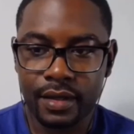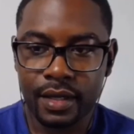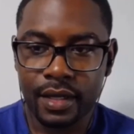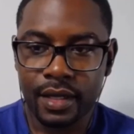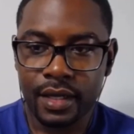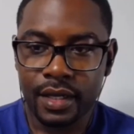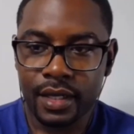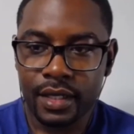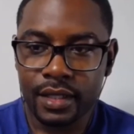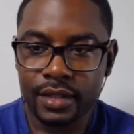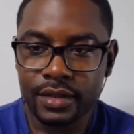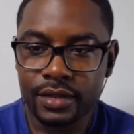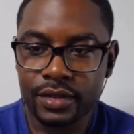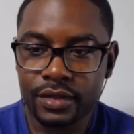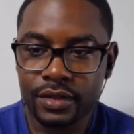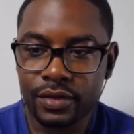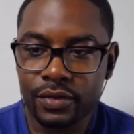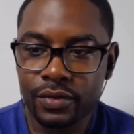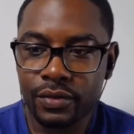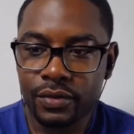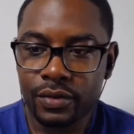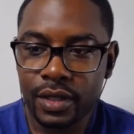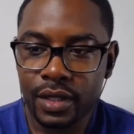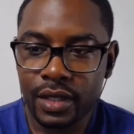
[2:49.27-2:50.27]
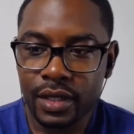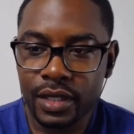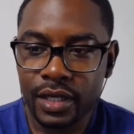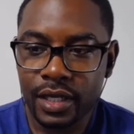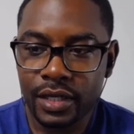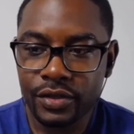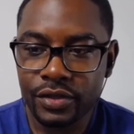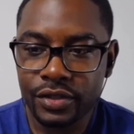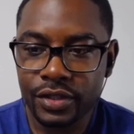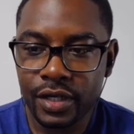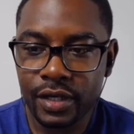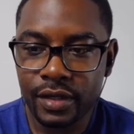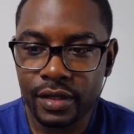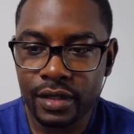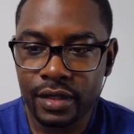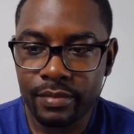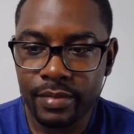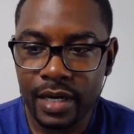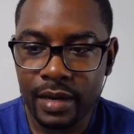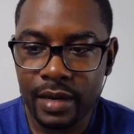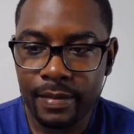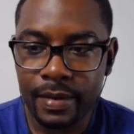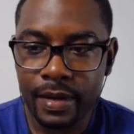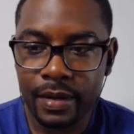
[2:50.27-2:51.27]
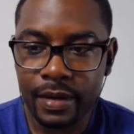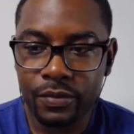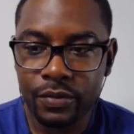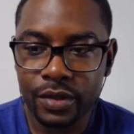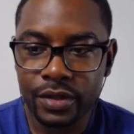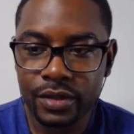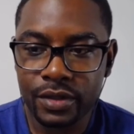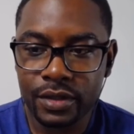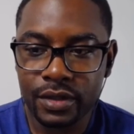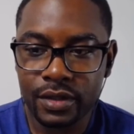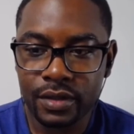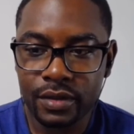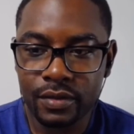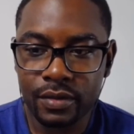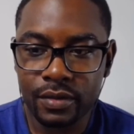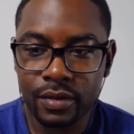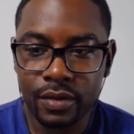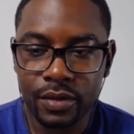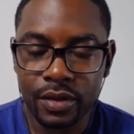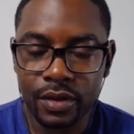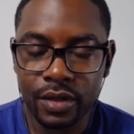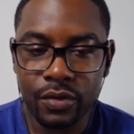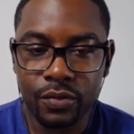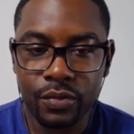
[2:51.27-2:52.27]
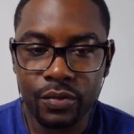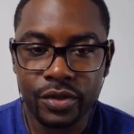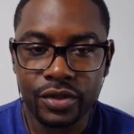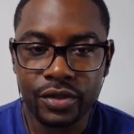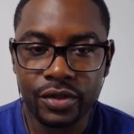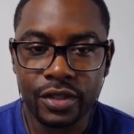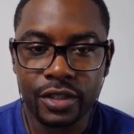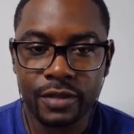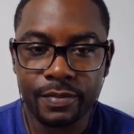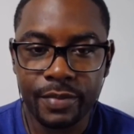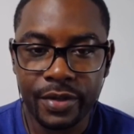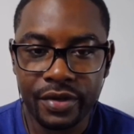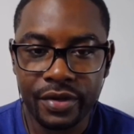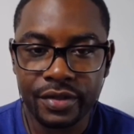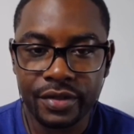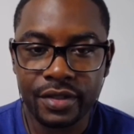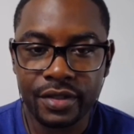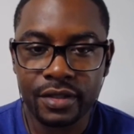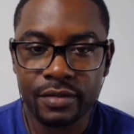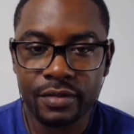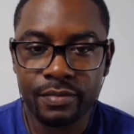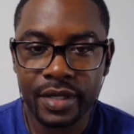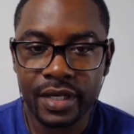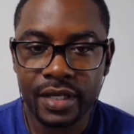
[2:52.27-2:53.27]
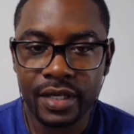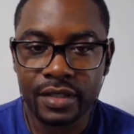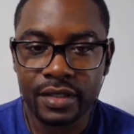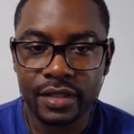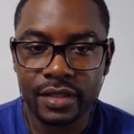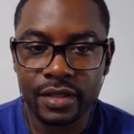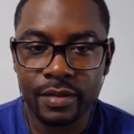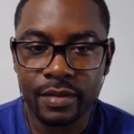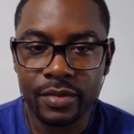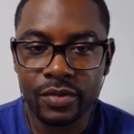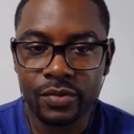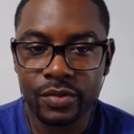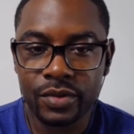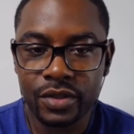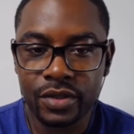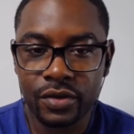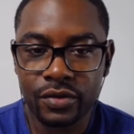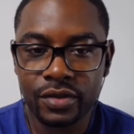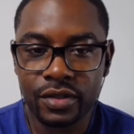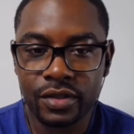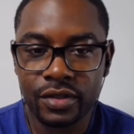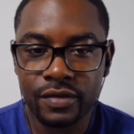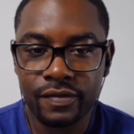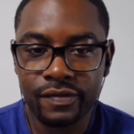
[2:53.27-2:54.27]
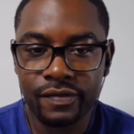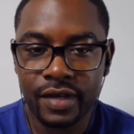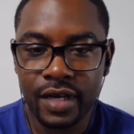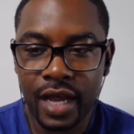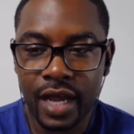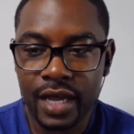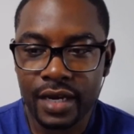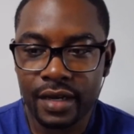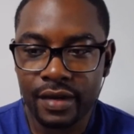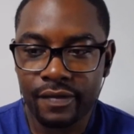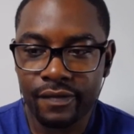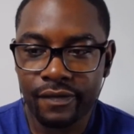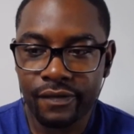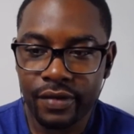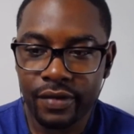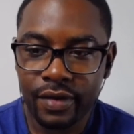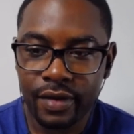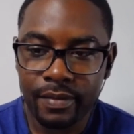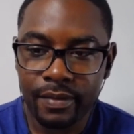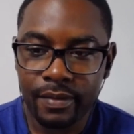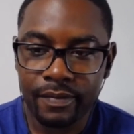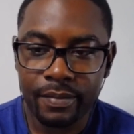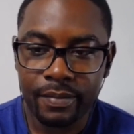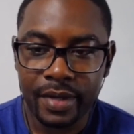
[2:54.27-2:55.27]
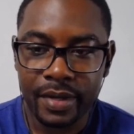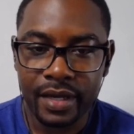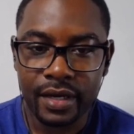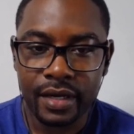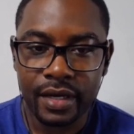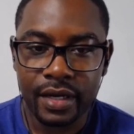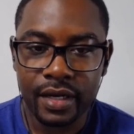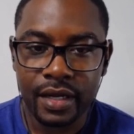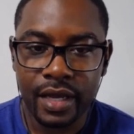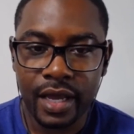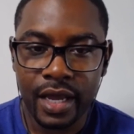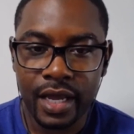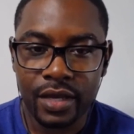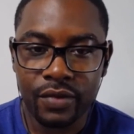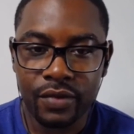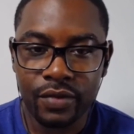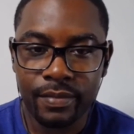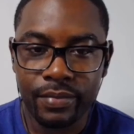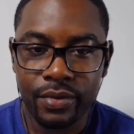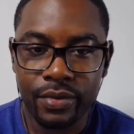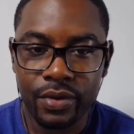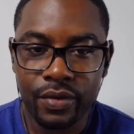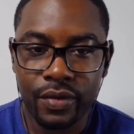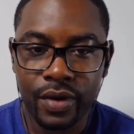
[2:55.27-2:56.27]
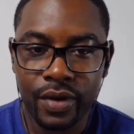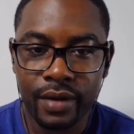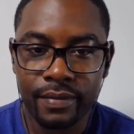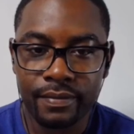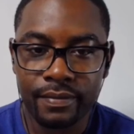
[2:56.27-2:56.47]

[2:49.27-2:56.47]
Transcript: And so, can you share a little bit about what your experience has been, some of the results that you've gotten from being in the AUM program?